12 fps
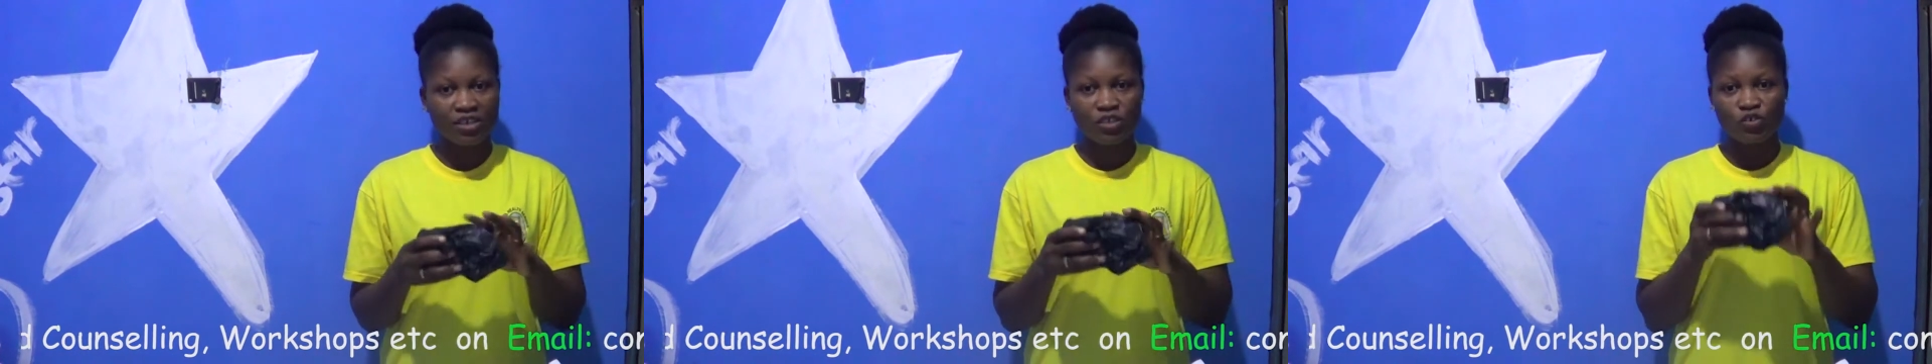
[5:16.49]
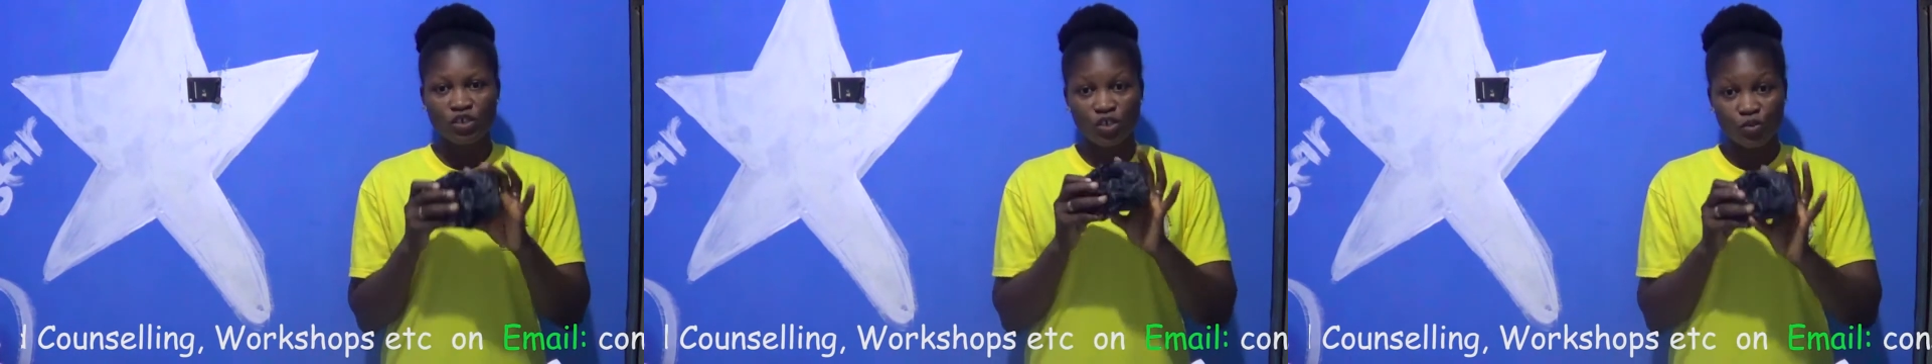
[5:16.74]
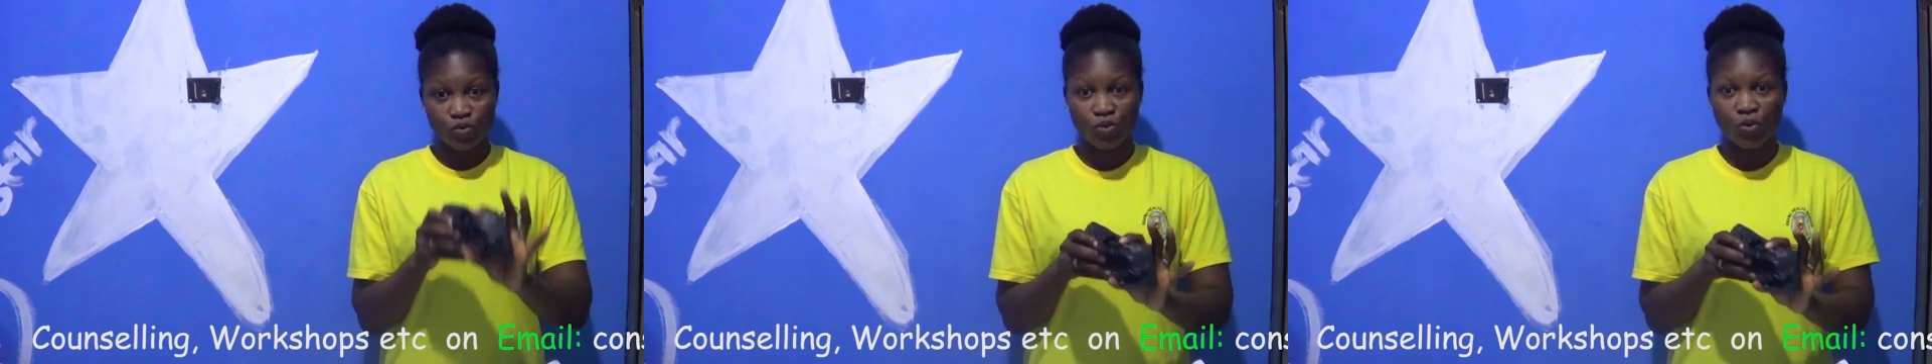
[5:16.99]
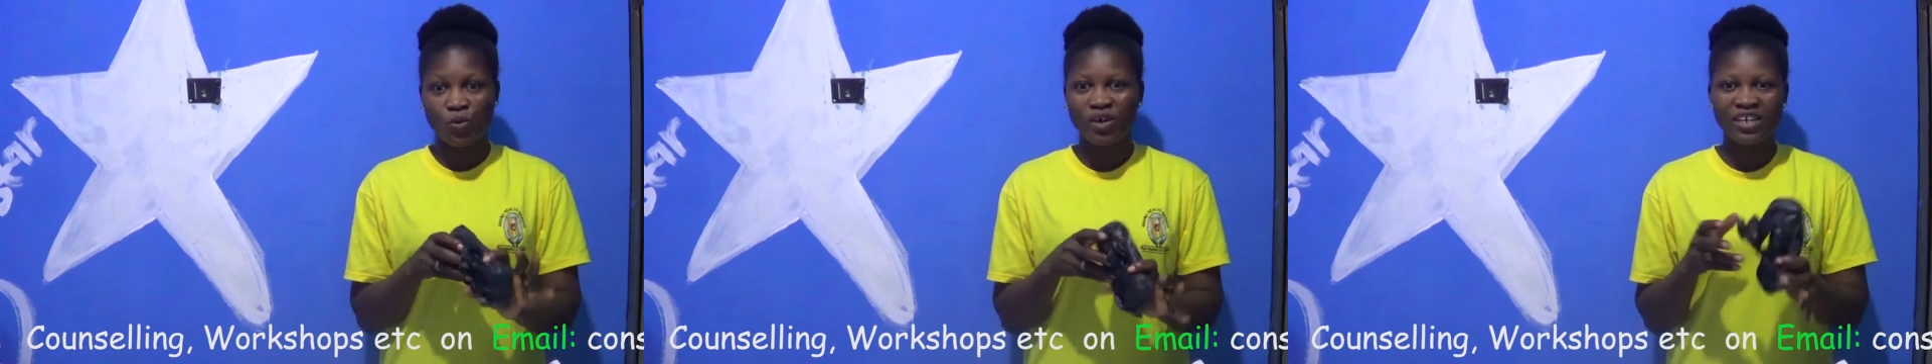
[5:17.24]
you need to go
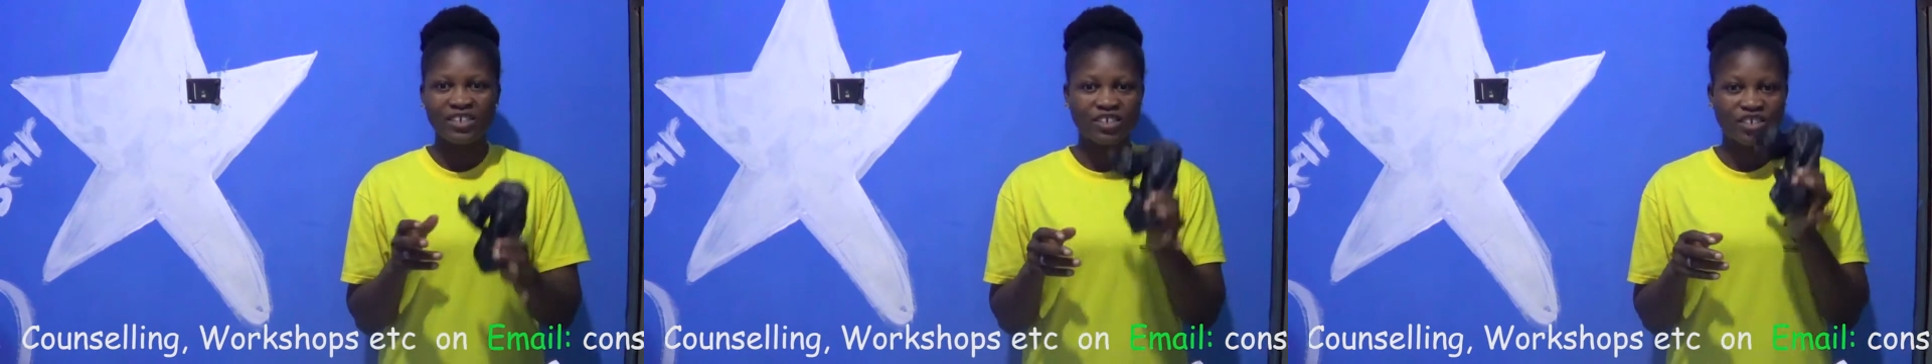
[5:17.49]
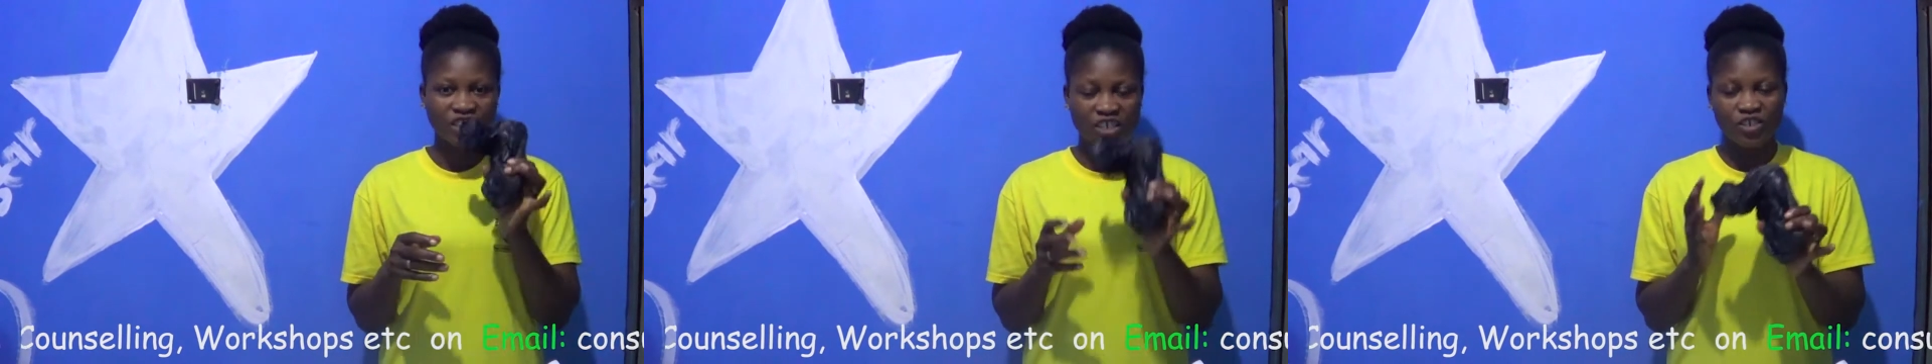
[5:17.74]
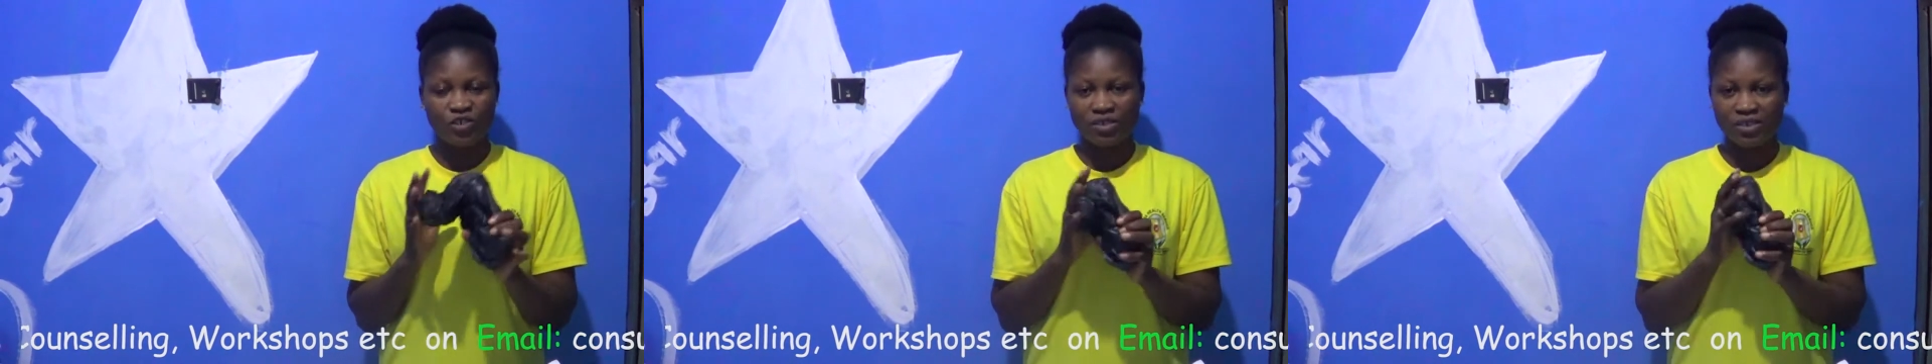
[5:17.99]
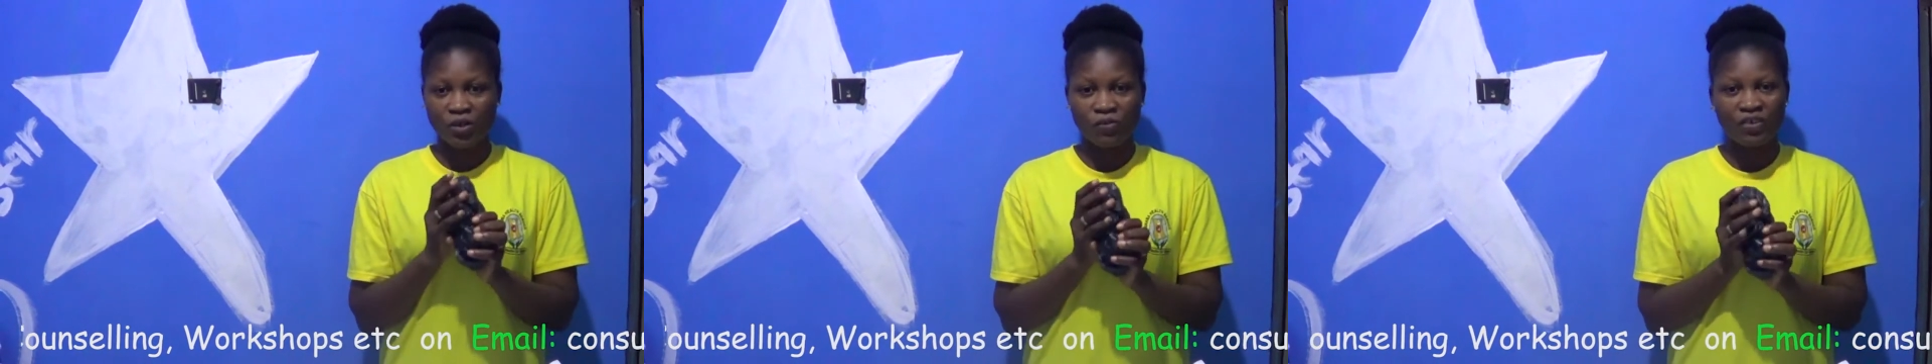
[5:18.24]
and change
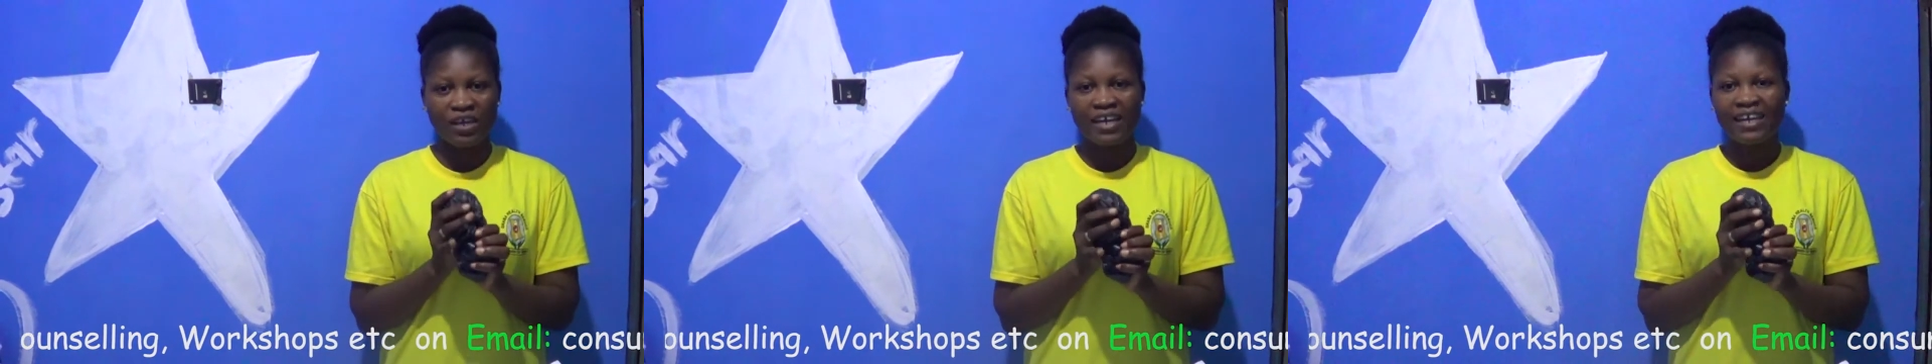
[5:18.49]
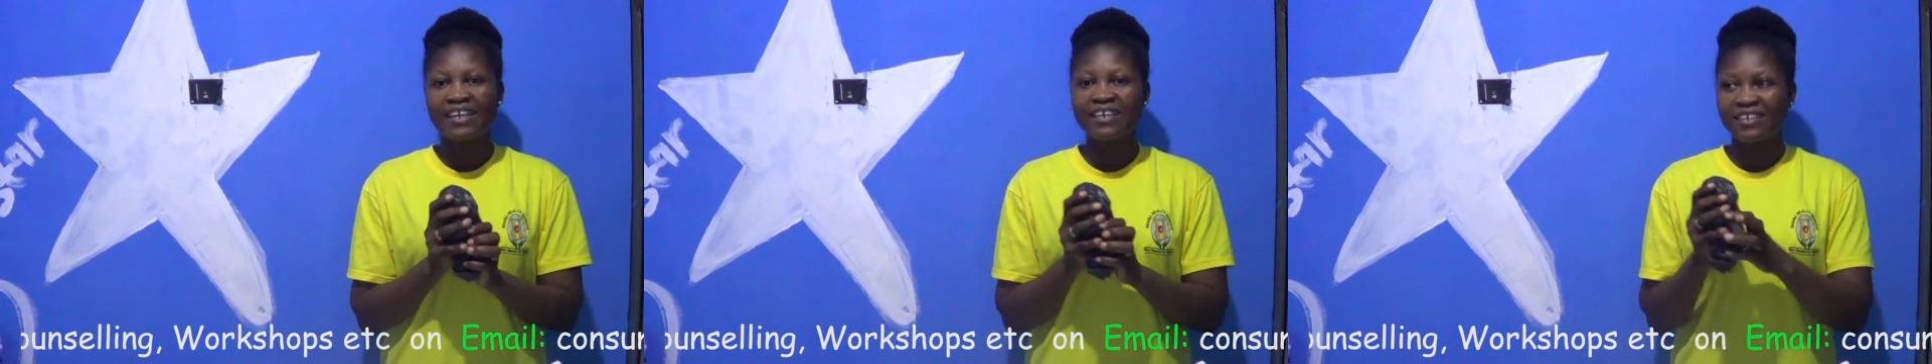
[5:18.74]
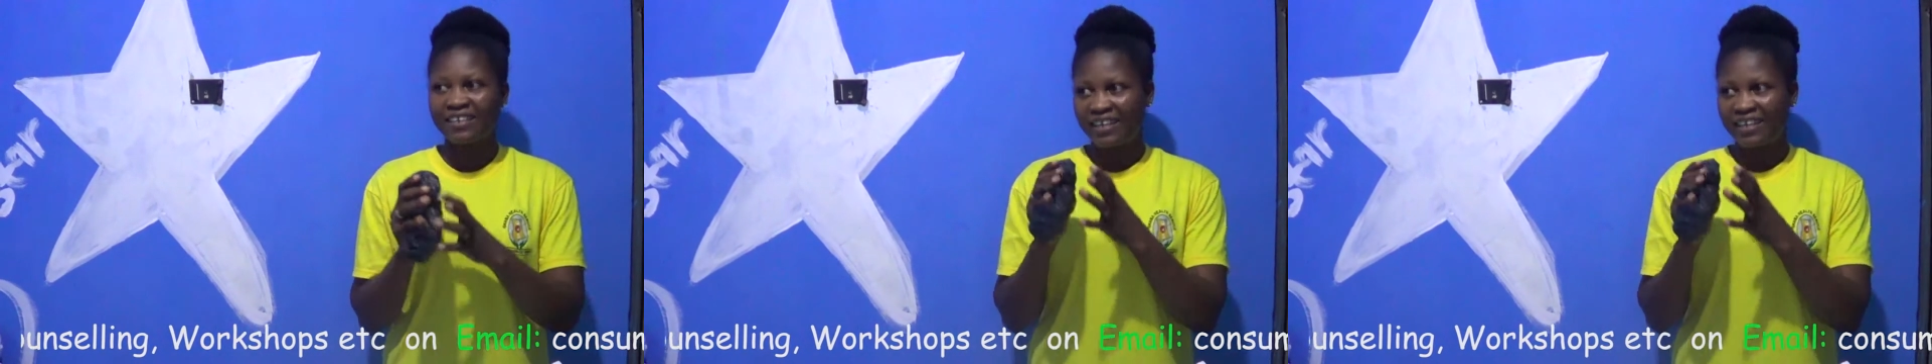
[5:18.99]
yourself in